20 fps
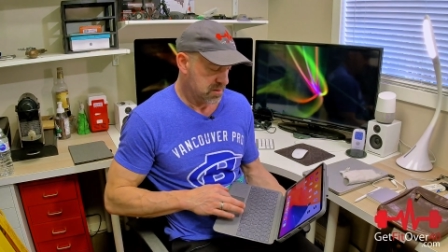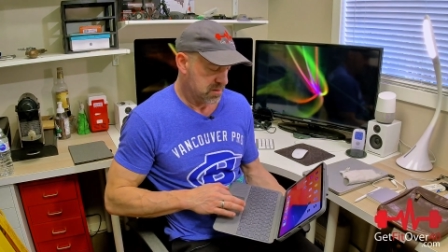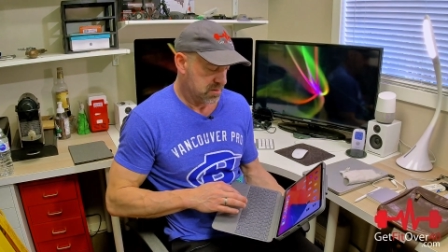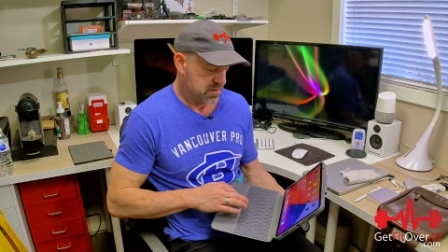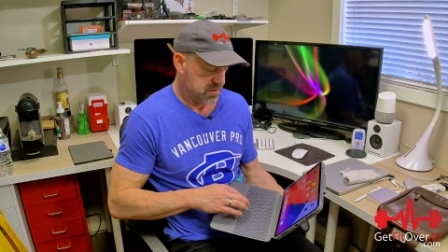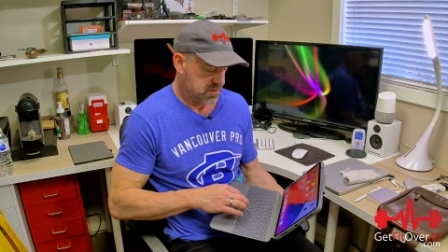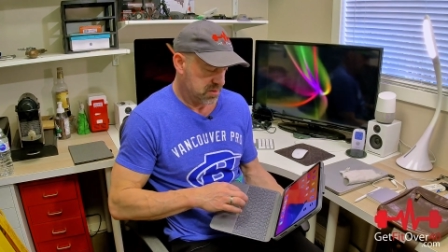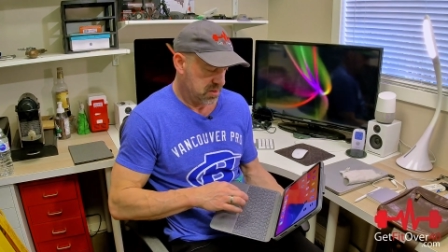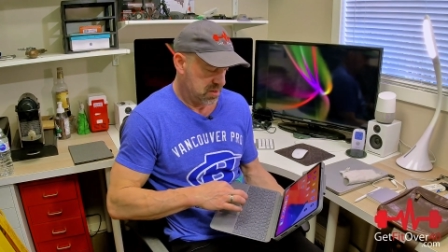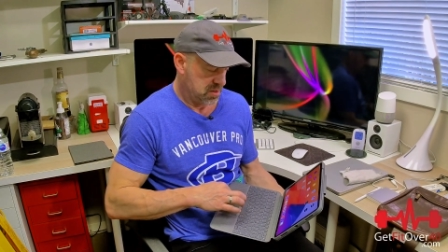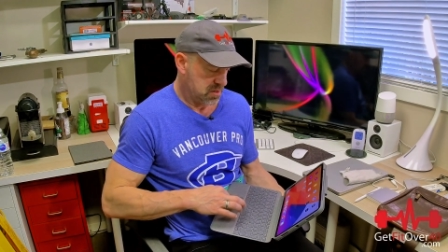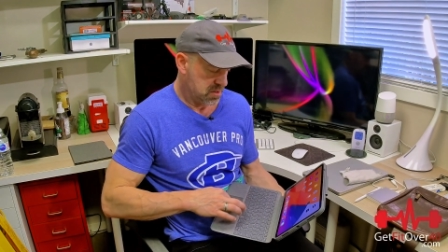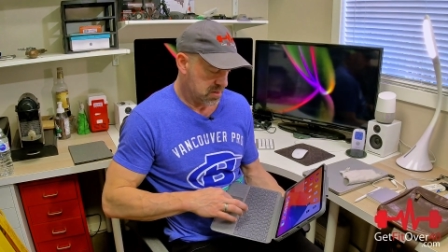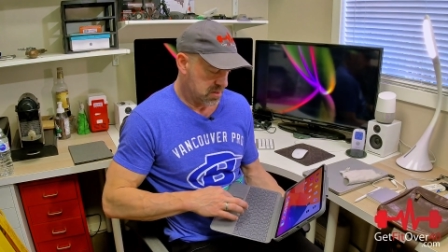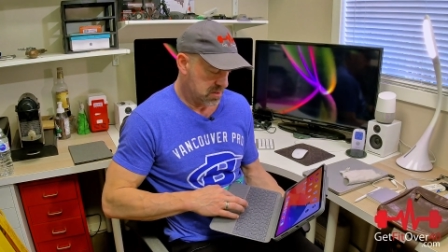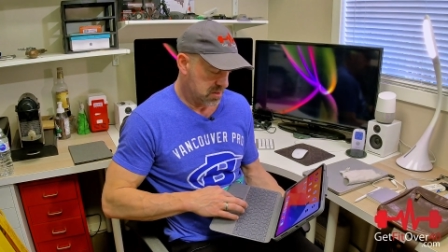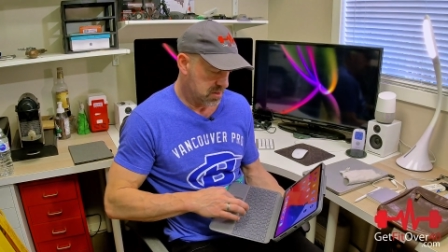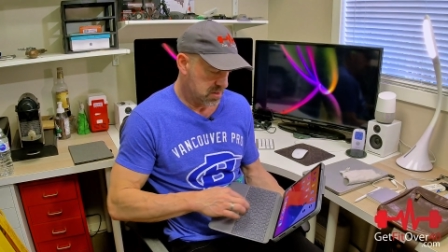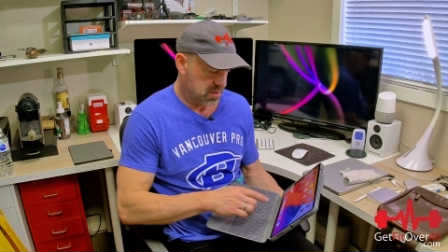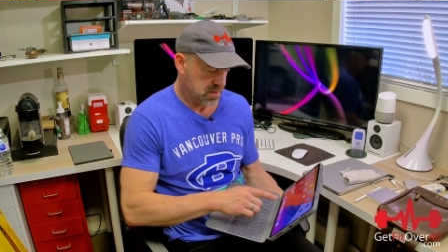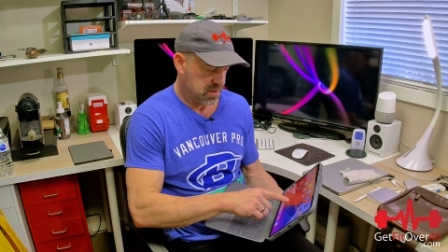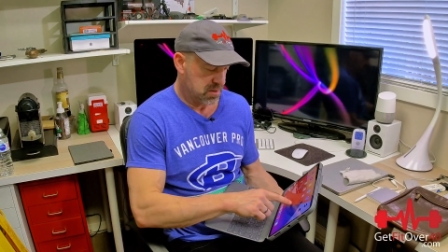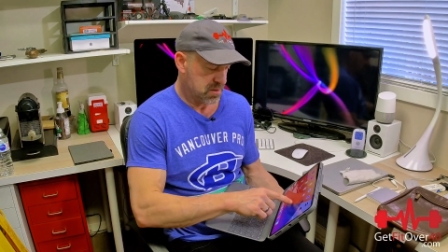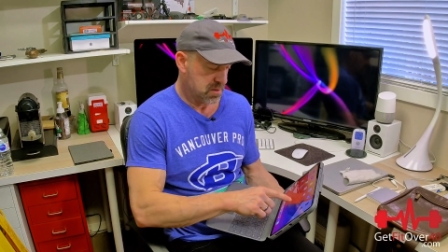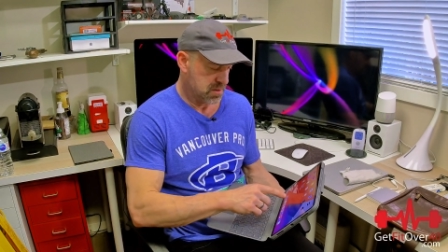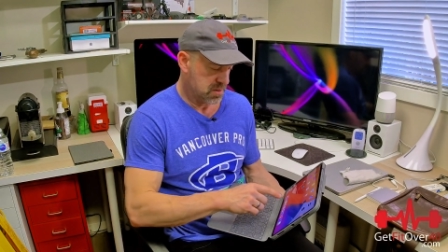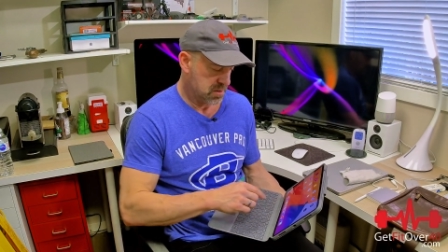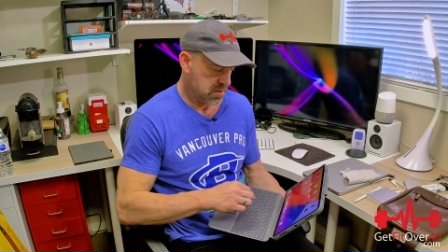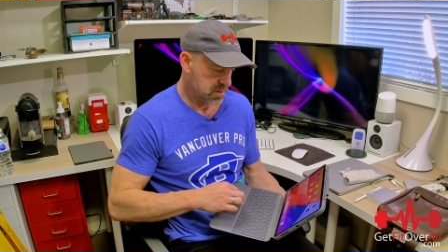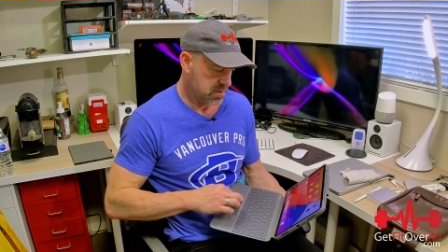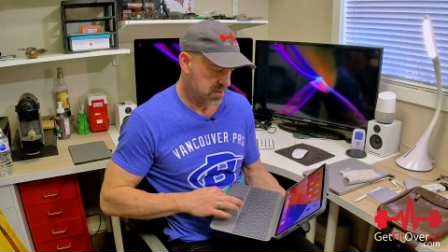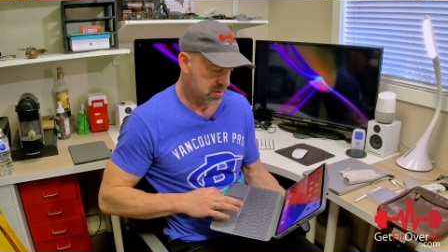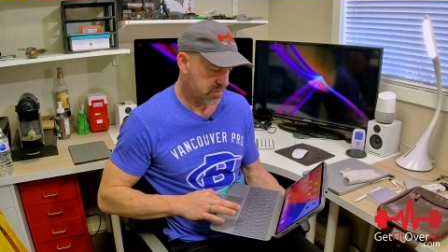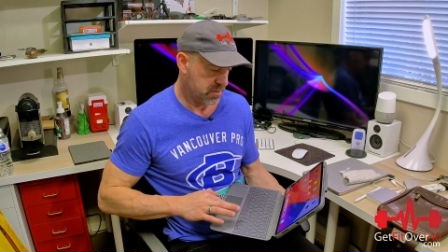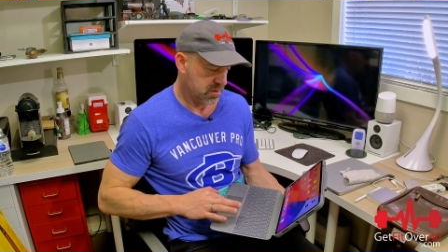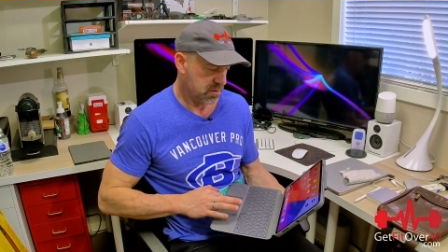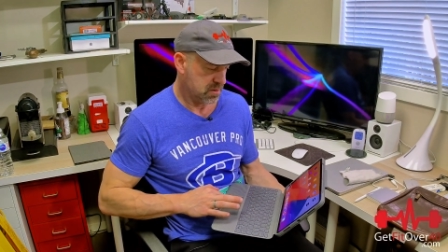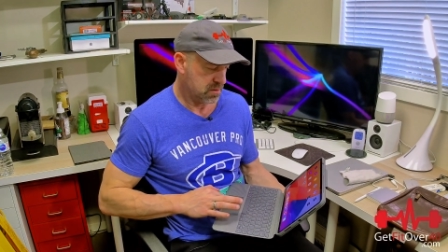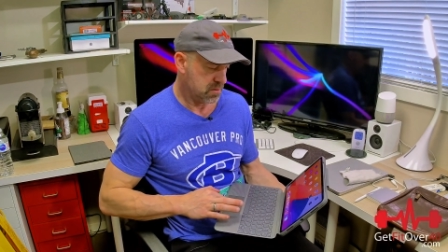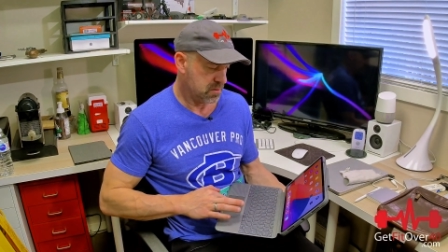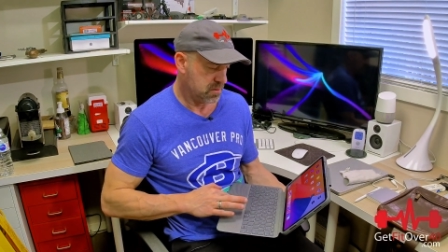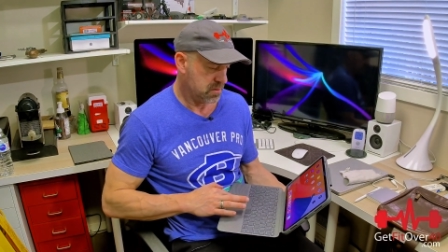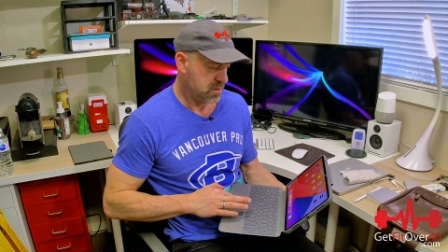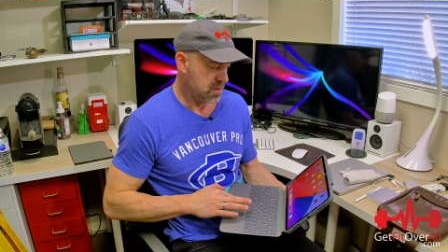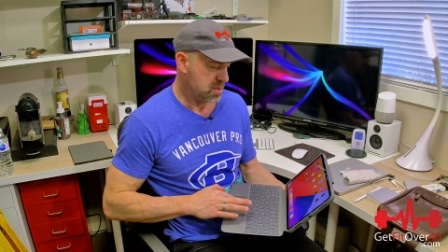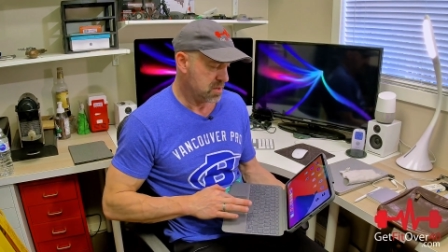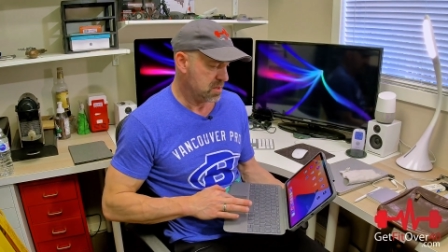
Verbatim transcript: Let's see here. There we go.